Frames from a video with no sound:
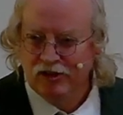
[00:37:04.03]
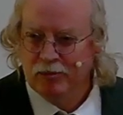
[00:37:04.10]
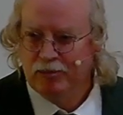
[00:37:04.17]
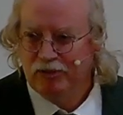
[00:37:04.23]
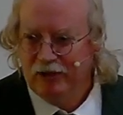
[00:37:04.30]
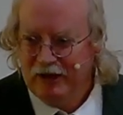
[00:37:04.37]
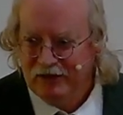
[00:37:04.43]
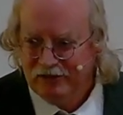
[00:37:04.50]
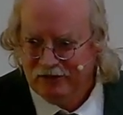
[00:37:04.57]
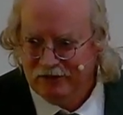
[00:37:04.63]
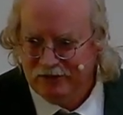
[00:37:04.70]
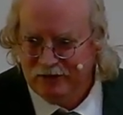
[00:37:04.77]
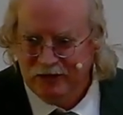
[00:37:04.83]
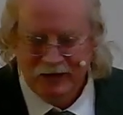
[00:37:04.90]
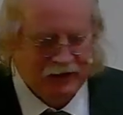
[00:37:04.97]

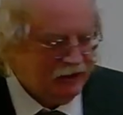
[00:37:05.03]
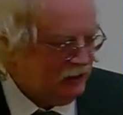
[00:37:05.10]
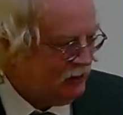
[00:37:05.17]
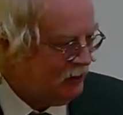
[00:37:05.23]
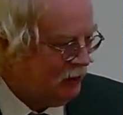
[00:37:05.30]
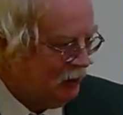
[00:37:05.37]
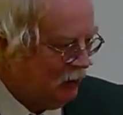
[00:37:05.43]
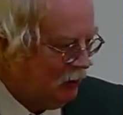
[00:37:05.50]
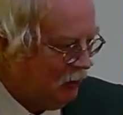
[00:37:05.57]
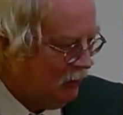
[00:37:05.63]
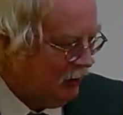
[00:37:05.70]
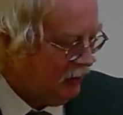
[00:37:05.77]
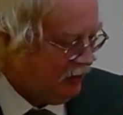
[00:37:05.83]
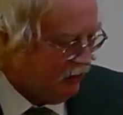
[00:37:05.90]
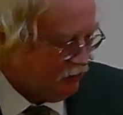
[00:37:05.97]
depressed, you know,
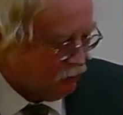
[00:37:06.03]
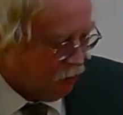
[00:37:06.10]
and he's